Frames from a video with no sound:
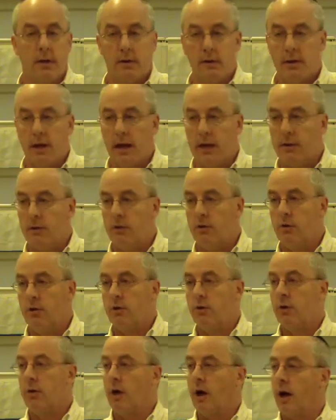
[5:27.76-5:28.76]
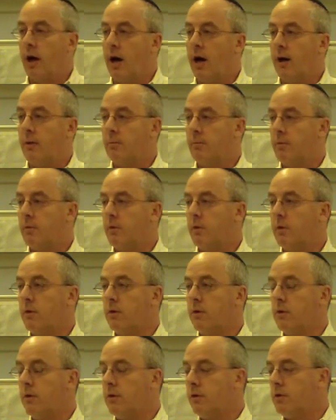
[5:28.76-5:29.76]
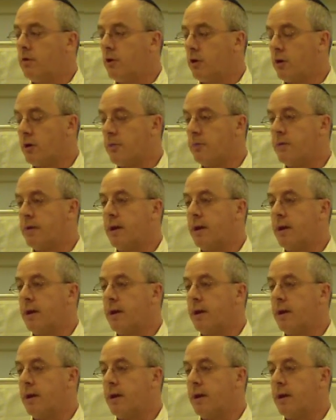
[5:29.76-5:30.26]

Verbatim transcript: then um, you can